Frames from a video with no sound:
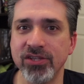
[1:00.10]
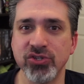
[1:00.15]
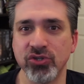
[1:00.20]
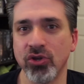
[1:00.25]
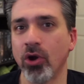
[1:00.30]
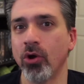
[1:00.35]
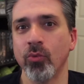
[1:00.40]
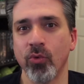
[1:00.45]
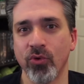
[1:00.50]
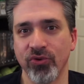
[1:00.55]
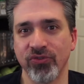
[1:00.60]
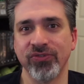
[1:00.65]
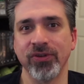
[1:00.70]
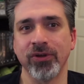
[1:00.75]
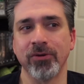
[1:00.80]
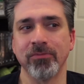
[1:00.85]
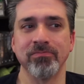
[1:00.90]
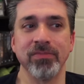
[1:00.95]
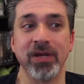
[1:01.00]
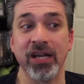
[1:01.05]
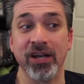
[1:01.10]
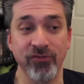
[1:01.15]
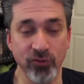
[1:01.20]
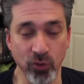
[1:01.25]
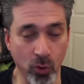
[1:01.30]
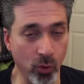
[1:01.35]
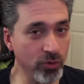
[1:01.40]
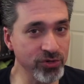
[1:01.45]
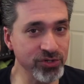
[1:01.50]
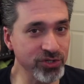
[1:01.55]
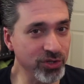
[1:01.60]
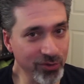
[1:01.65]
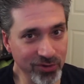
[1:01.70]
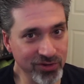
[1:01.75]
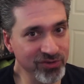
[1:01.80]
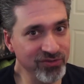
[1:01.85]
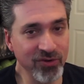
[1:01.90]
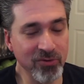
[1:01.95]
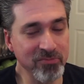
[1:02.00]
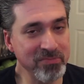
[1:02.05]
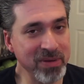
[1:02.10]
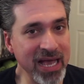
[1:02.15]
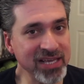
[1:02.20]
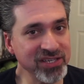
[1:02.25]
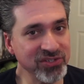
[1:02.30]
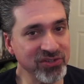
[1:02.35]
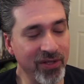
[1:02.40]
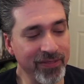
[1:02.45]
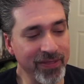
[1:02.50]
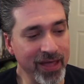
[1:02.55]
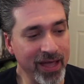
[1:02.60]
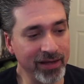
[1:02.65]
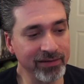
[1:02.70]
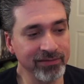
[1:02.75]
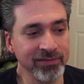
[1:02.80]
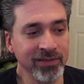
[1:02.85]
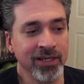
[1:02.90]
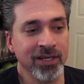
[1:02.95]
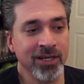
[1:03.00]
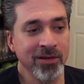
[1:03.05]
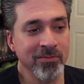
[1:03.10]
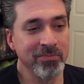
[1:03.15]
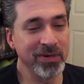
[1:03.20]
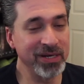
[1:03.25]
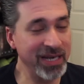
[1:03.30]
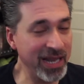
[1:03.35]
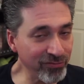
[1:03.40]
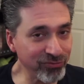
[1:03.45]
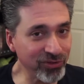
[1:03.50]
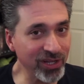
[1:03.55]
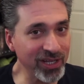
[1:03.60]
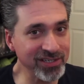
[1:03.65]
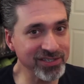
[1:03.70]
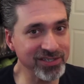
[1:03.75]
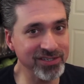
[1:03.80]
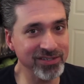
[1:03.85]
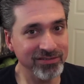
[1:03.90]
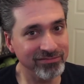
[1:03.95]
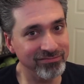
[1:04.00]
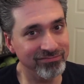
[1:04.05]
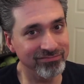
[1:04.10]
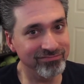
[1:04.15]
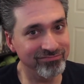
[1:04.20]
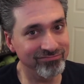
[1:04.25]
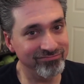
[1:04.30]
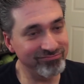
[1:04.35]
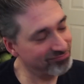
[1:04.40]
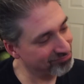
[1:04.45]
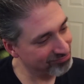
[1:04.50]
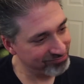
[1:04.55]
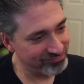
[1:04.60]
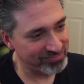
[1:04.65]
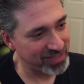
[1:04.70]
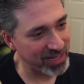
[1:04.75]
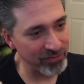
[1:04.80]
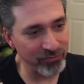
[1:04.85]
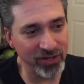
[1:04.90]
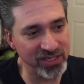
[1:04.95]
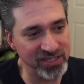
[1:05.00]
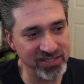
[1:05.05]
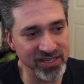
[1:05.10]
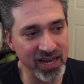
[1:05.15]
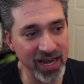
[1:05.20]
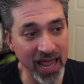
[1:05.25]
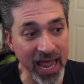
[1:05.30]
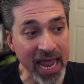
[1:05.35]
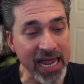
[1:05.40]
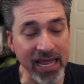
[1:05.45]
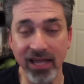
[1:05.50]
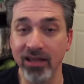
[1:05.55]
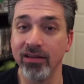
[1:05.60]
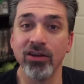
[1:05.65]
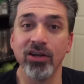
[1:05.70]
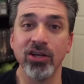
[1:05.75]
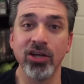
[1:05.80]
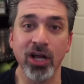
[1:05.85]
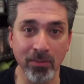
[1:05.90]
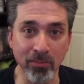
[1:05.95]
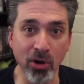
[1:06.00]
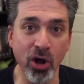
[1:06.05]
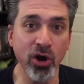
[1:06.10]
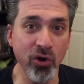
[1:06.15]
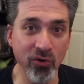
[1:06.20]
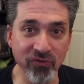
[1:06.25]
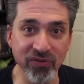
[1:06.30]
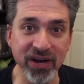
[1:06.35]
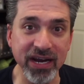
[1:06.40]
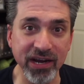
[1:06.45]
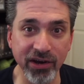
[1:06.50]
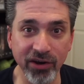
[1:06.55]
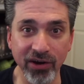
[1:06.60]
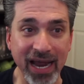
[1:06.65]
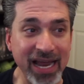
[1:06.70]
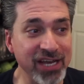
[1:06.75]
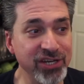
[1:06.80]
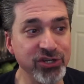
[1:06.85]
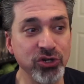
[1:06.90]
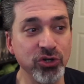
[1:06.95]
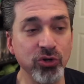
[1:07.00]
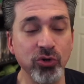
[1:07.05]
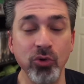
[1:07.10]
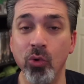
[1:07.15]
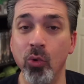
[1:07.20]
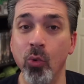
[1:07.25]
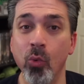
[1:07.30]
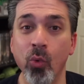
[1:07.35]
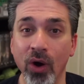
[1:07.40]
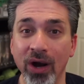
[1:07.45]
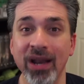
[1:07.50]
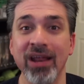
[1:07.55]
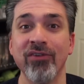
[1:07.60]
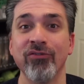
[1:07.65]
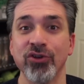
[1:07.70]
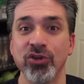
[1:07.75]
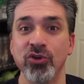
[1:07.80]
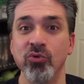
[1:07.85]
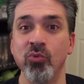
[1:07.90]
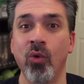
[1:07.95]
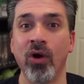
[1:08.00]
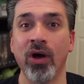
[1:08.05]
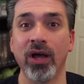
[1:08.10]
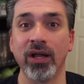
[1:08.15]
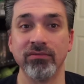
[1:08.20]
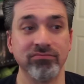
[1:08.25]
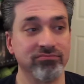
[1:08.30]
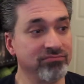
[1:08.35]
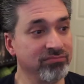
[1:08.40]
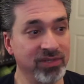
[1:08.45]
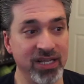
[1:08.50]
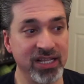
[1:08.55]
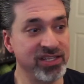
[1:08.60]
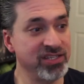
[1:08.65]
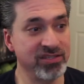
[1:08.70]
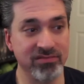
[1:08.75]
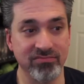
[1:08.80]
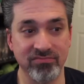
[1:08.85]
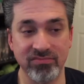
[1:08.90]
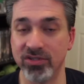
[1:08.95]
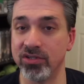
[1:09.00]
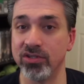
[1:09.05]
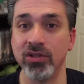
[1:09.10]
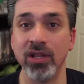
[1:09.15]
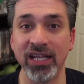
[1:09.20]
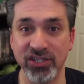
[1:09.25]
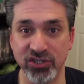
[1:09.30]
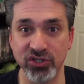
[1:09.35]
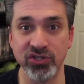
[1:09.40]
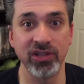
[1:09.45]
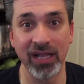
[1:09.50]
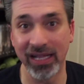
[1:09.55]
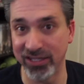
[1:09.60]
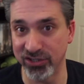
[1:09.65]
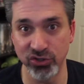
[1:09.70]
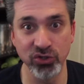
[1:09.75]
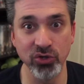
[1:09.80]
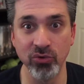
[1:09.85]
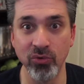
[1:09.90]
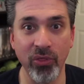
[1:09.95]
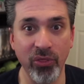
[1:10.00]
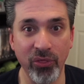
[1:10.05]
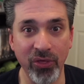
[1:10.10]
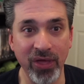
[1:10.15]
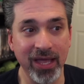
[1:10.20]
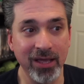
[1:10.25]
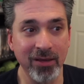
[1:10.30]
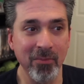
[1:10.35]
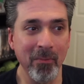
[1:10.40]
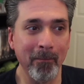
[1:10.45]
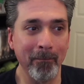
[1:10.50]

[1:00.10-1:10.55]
Star Wars film. And of course, Lucasfilm passed on that. But Netflix said, hey, come on over here and do whatever you want. Let's do the thing.